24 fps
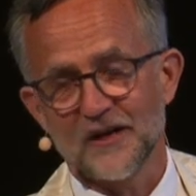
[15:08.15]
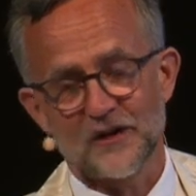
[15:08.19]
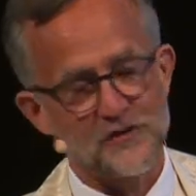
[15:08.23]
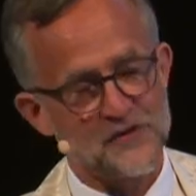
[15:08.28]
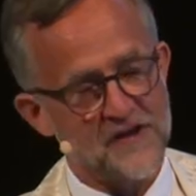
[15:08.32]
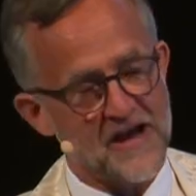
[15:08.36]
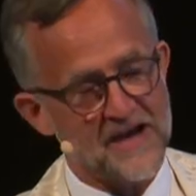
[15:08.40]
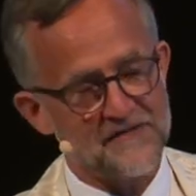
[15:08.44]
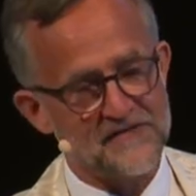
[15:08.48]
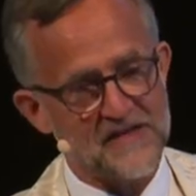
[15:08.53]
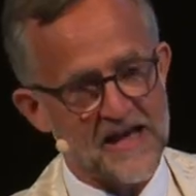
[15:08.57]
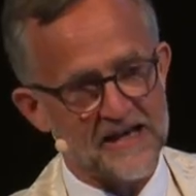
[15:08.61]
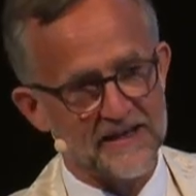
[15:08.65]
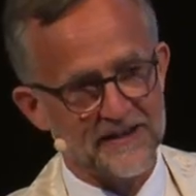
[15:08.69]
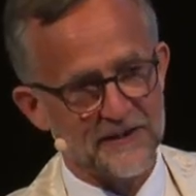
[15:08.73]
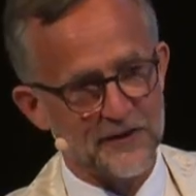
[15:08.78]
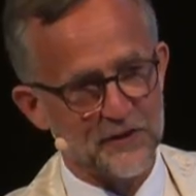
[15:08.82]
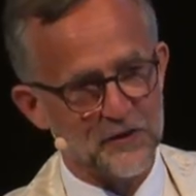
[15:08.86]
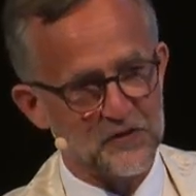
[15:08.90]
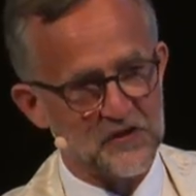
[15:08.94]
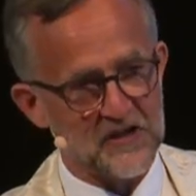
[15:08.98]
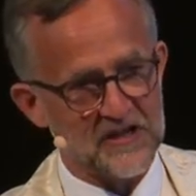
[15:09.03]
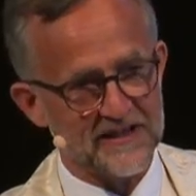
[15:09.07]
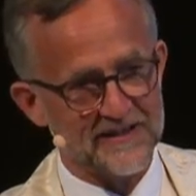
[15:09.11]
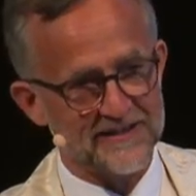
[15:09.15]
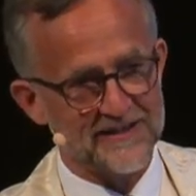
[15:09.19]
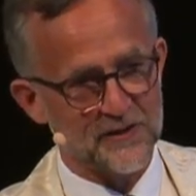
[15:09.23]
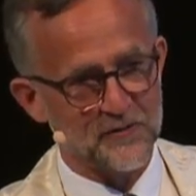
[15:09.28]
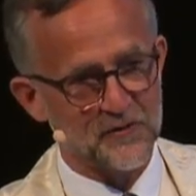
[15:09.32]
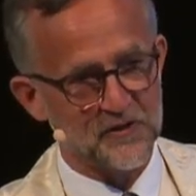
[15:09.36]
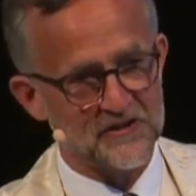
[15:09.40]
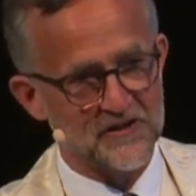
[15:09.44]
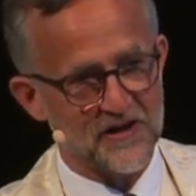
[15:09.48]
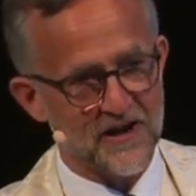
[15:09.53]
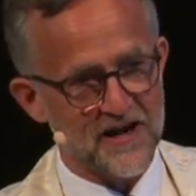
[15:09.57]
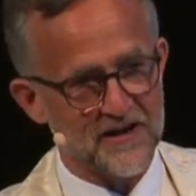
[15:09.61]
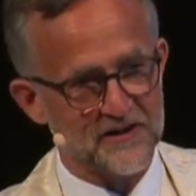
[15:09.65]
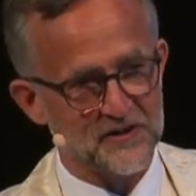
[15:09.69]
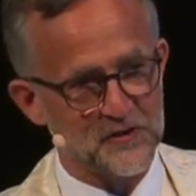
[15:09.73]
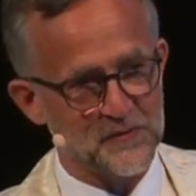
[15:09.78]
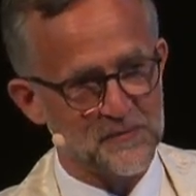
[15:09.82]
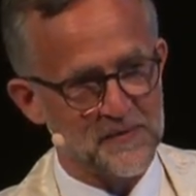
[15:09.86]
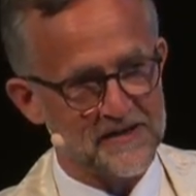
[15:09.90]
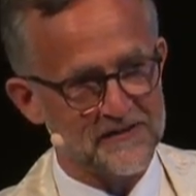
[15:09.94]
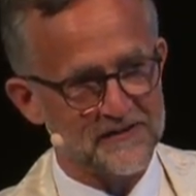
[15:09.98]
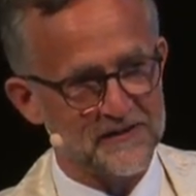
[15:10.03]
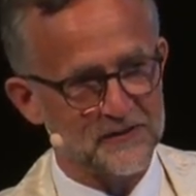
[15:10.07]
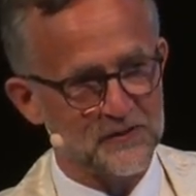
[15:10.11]
Now, you have that little thing in there where it
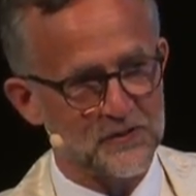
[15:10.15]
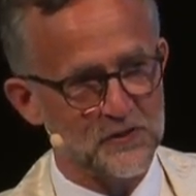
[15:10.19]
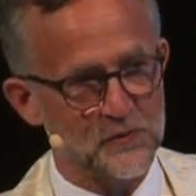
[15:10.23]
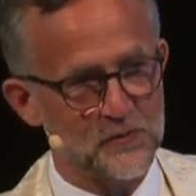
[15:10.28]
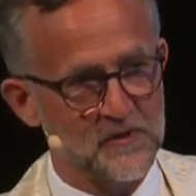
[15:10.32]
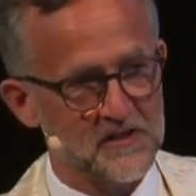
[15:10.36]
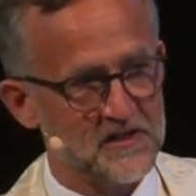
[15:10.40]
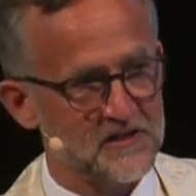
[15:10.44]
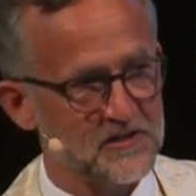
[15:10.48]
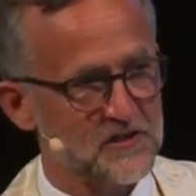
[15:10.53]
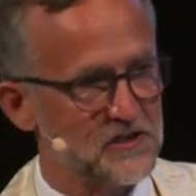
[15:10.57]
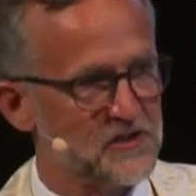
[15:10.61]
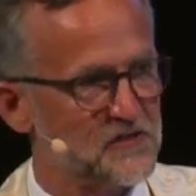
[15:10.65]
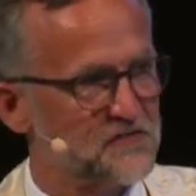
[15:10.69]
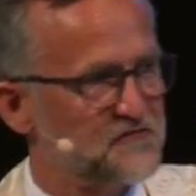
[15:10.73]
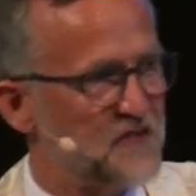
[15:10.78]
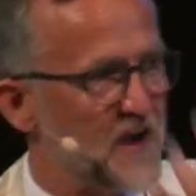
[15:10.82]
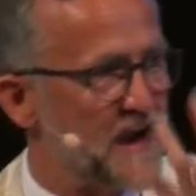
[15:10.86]
talks about the two witnesses.